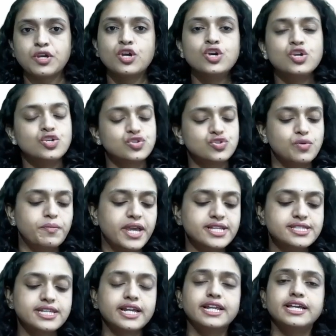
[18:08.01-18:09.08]
So
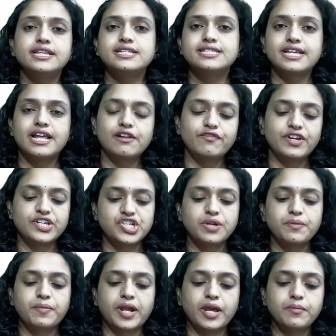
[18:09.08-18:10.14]
basically the self-etching
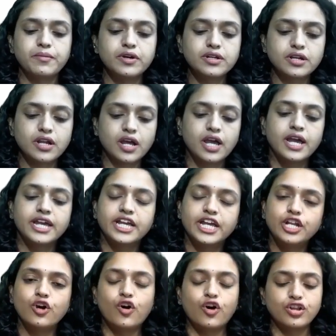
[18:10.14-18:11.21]
primer in
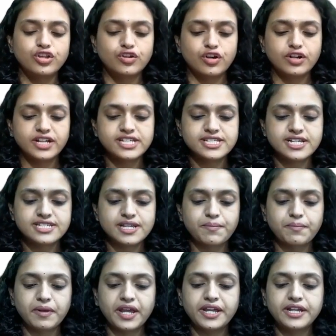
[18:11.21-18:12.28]
orthodontics are
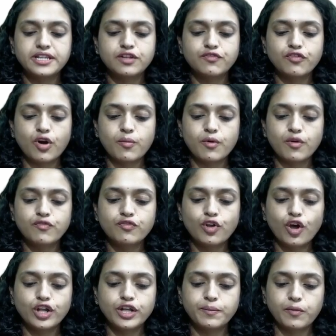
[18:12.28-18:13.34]
supplied in the form of
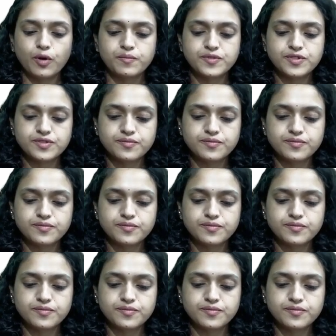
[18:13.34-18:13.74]
lollipops.